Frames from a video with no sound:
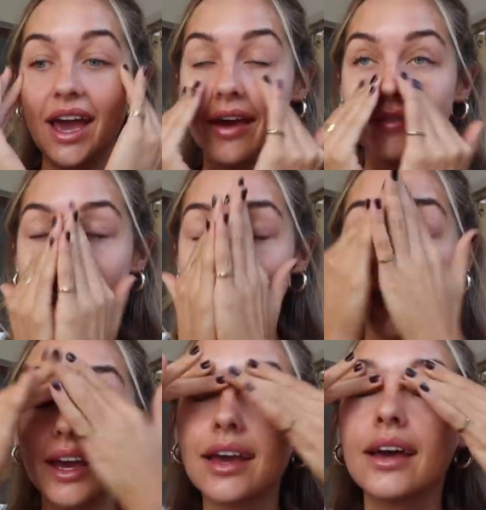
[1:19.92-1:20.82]
every
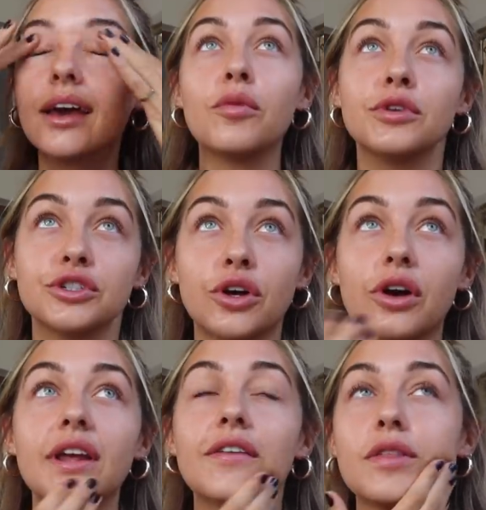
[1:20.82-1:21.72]
day. For
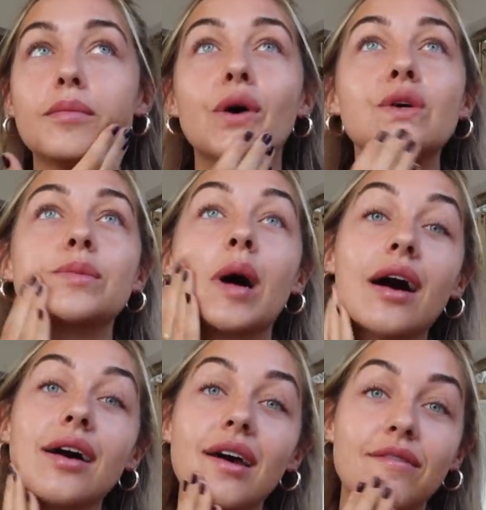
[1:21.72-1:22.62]
the most
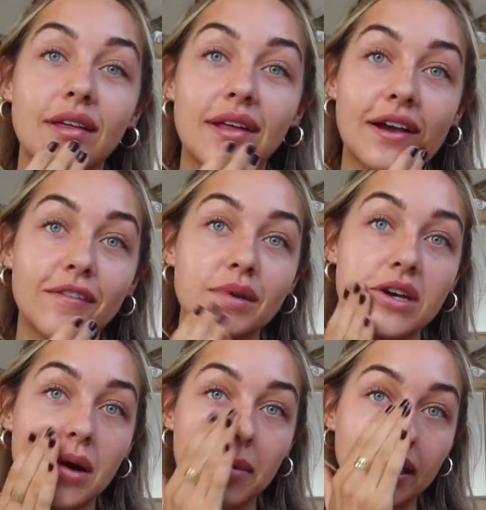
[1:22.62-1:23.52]
part, I feel like I've
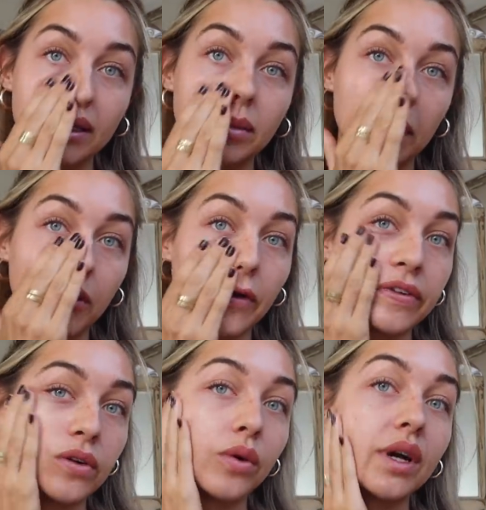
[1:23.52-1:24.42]
become a little bit more of
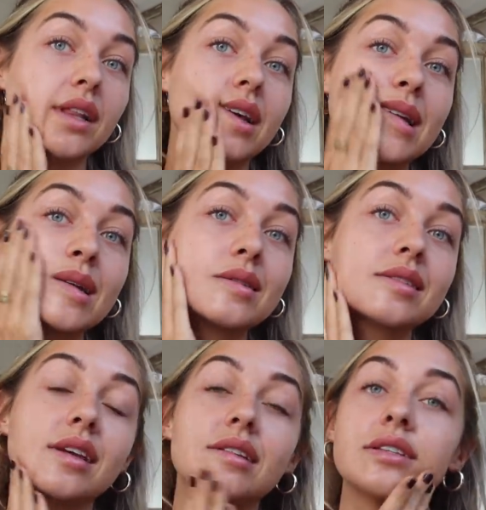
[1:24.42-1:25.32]
an oily
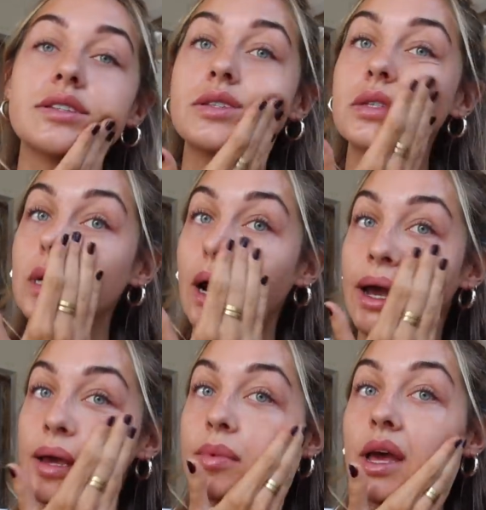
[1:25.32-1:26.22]
skin
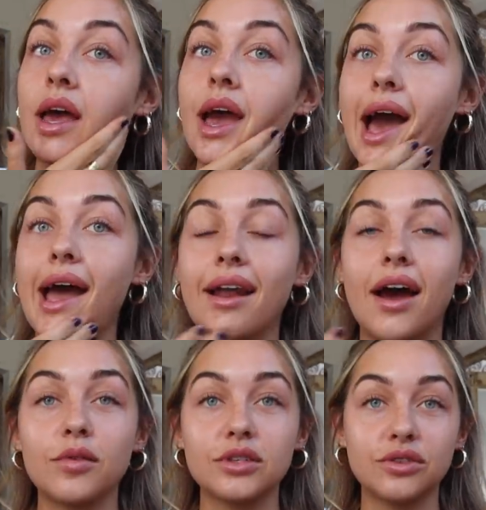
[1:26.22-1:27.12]
type, and
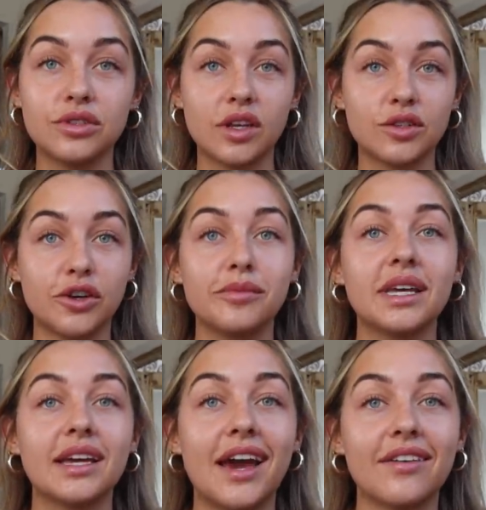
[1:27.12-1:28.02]
I was using so
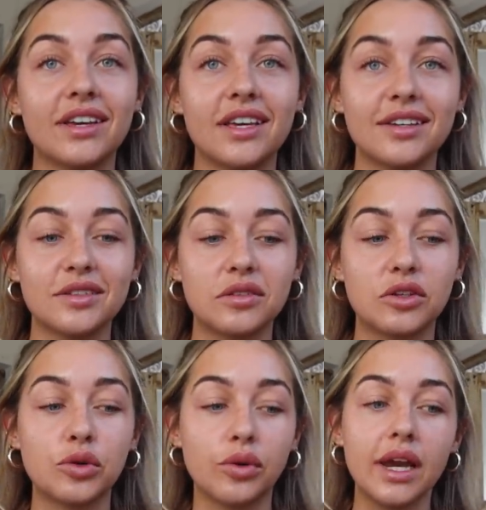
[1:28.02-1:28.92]
many heavy
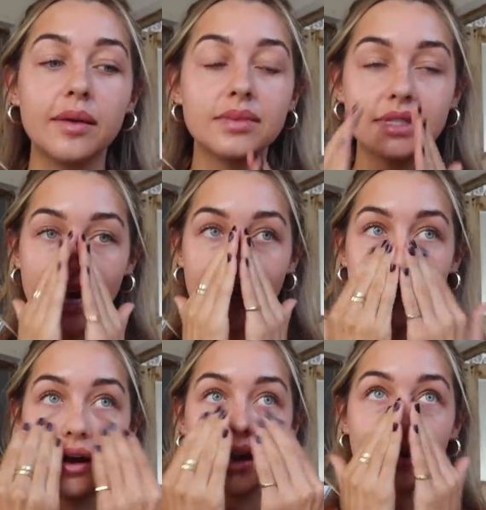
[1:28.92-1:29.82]
creams at
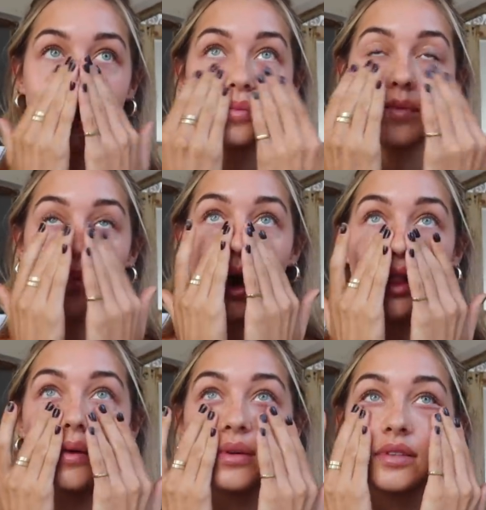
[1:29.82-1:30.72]
night while
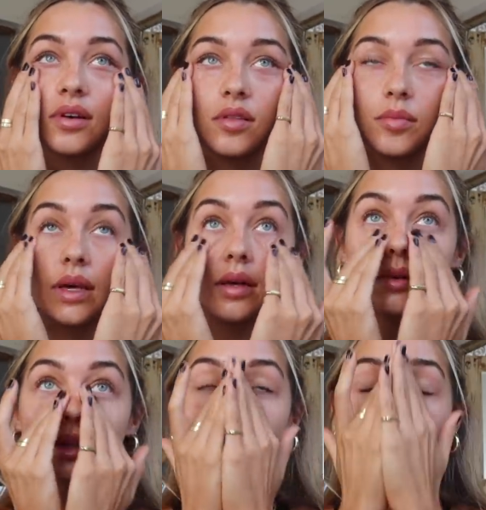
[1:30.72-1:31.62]
I was on the
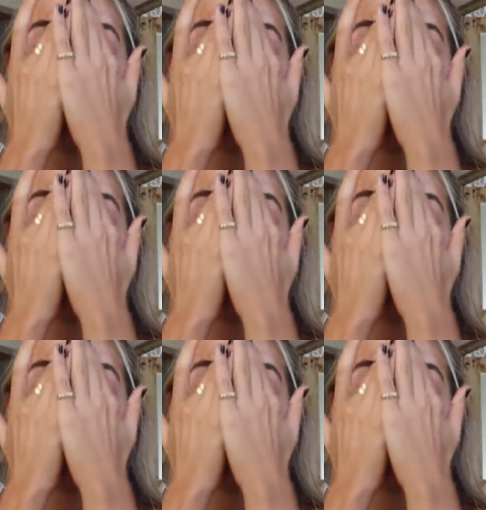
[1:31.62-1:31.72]
pill.